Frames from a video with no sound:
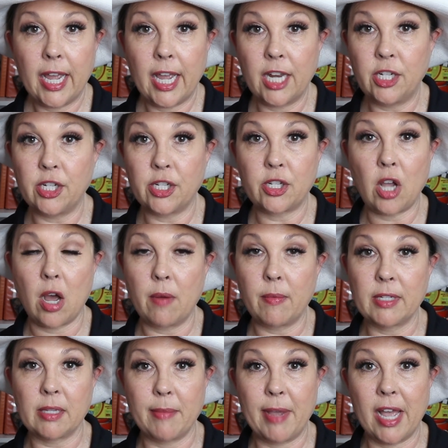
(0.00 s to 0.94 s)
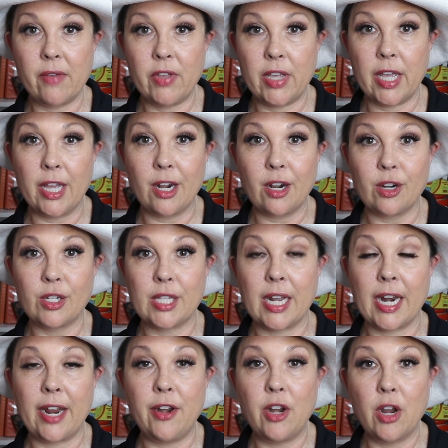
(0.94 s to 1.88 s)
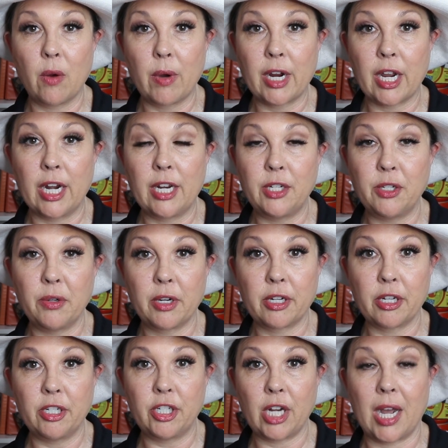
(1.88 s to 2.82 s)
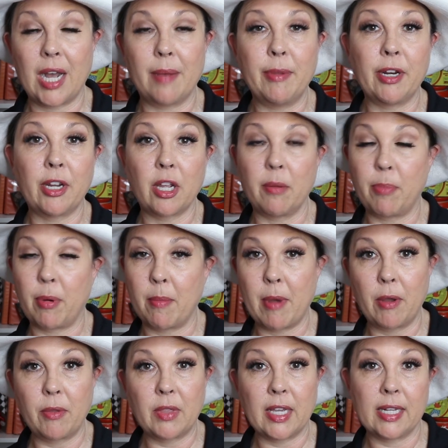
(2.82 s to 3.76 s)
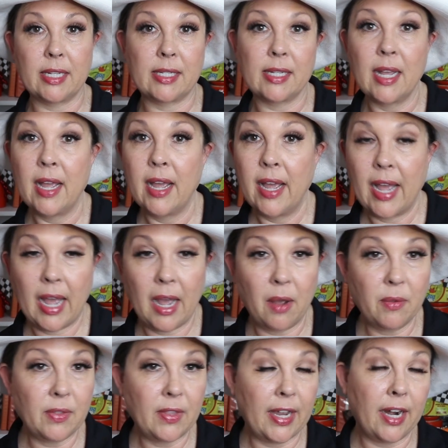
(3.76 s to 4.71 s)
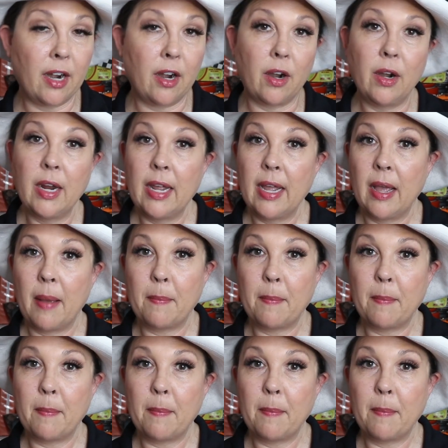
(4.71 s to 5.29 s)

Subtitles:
and just gone with some heavy hitters that I know are going to do a good job and could promote this out there.